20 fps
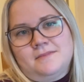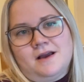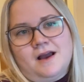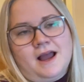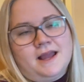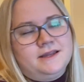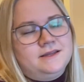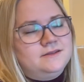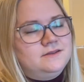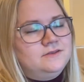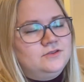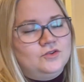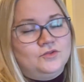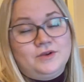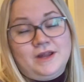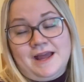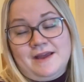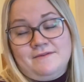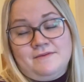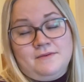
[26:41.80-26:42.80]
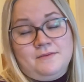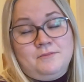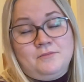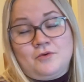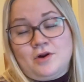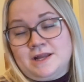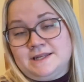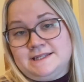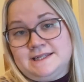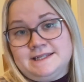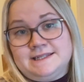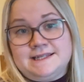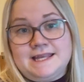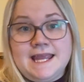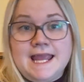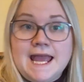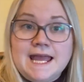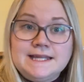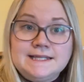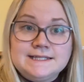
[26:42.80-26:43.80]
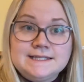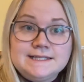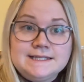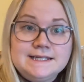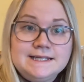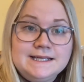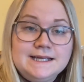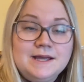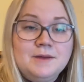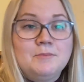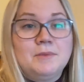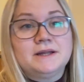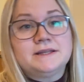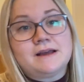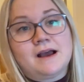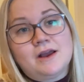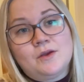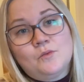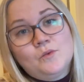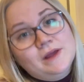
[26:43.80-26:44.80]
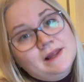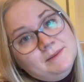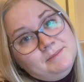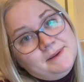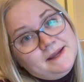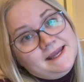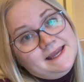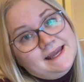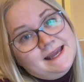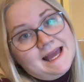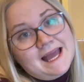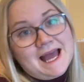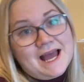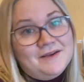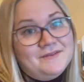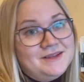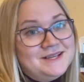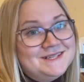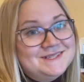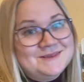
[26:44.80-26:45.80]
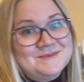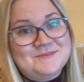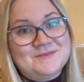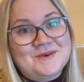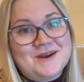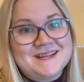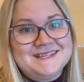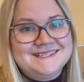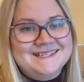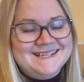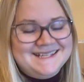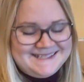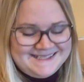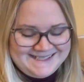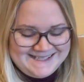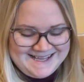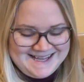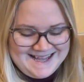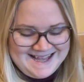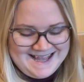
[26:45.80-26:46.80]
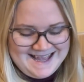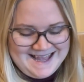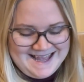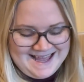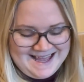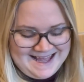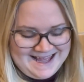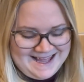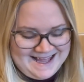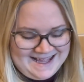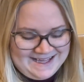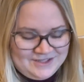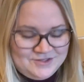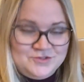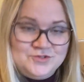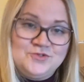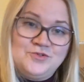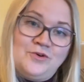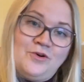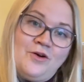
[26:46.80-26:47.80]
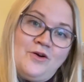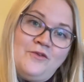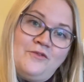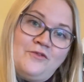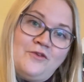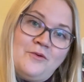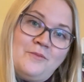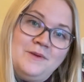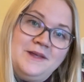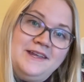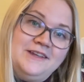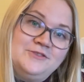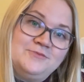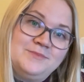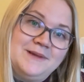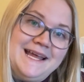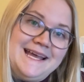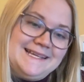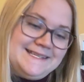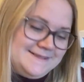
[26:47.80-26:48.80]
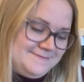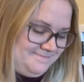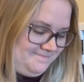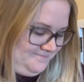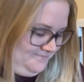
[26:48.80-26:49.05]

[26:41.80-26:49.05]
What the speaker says: I don't have prices yet, but I will be having some prices to draw from each place.